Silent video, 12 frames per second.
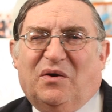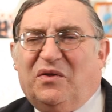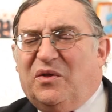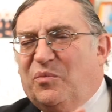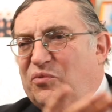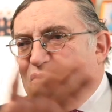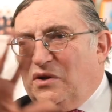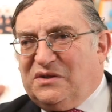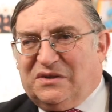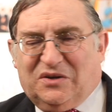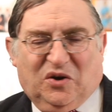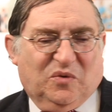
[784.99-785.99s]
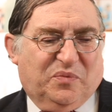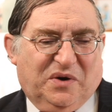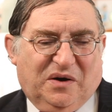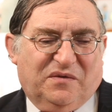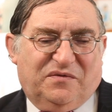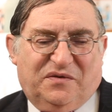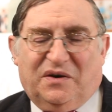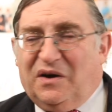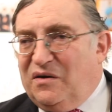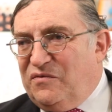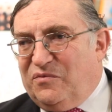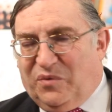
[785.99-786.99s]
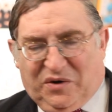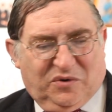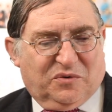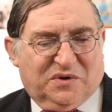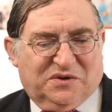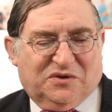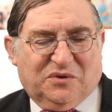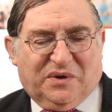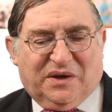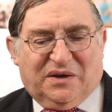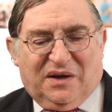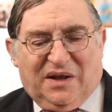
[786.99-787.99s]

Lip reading: the broad scope of what Ura is doing.